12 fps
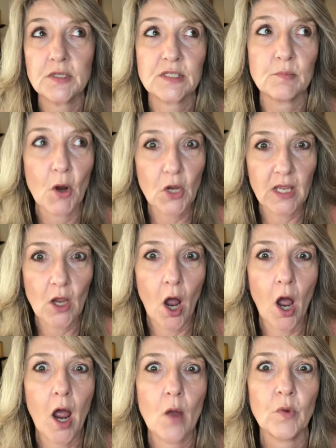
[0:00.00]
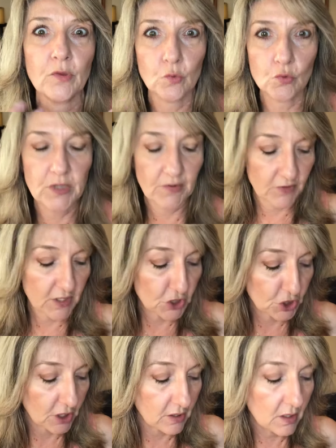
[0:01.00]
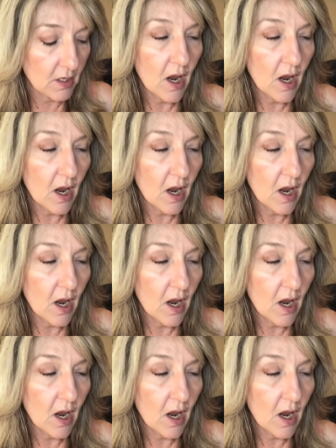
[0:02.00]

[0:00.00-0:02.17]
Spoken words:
smoky eye with real definition,